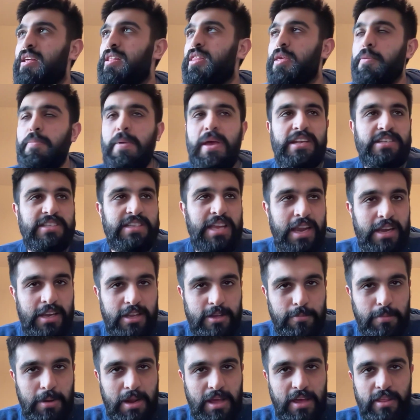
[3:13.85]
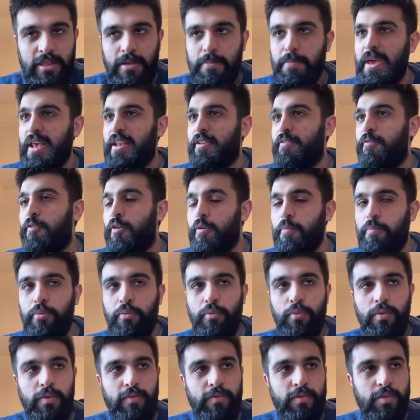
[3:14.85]
the best tennis player, the best
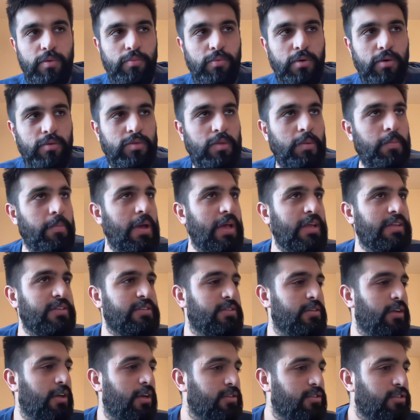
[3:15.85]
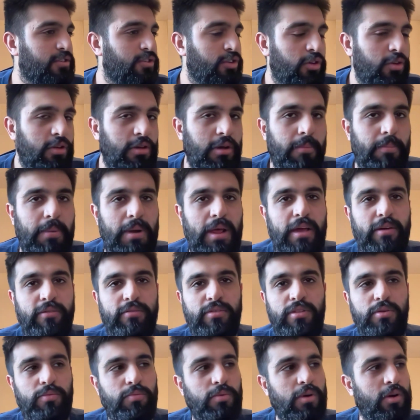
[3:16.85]
footballer in the world, the best snooker player
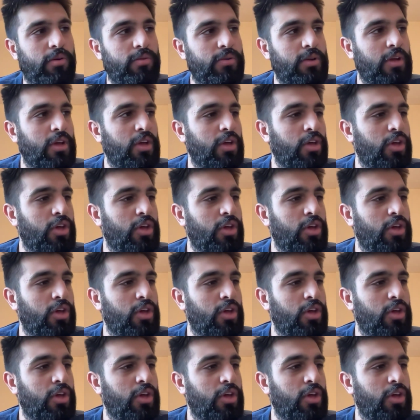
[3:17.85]
in the world.